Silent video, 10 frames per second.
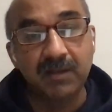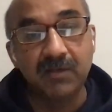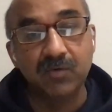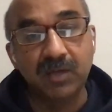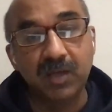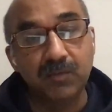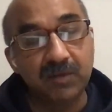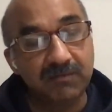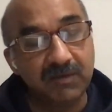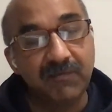in your
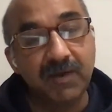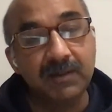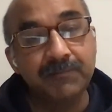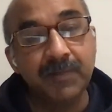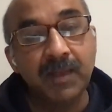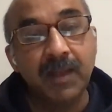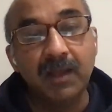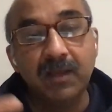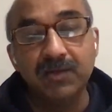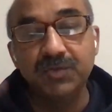kubeconfig file,
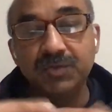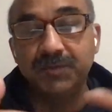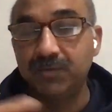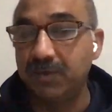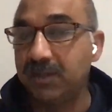and you can choose between